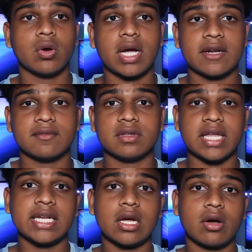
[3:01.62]
know, kind of
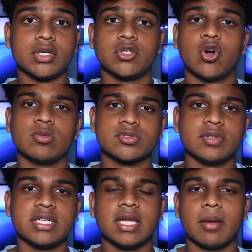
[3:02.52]
laid out on your home
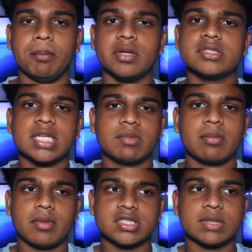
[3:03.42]
screen builds up the
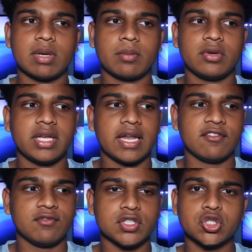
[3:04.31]
muscle memory
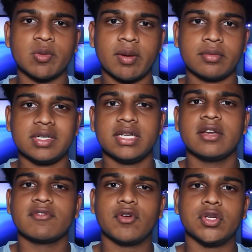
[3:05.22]
and visual memory
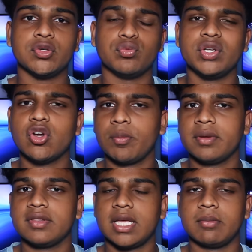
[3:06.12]
for you to
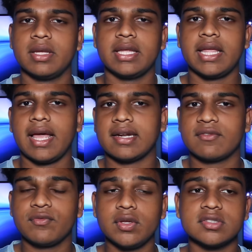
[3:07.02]
reopen them. And
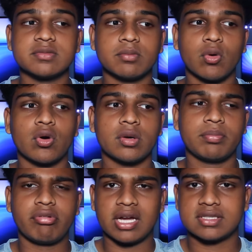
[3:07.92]
it feels more
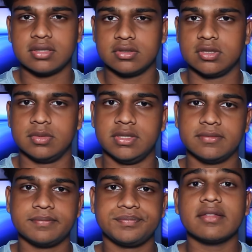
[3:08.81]
practical to me.
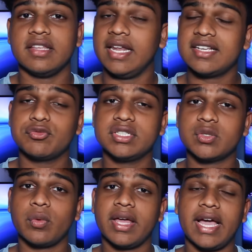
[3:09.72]
The next
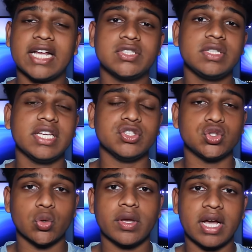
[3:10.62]
reason why I actually
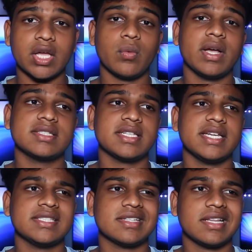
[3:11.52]
enjoy iOS
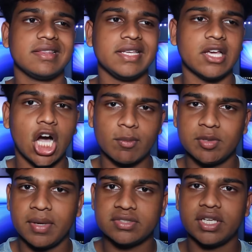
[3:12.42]
is the
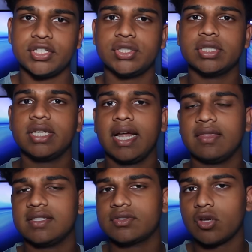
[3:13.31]
optimization
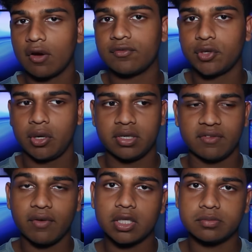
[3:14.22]
and the software
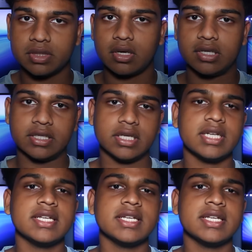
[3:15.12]
development on it.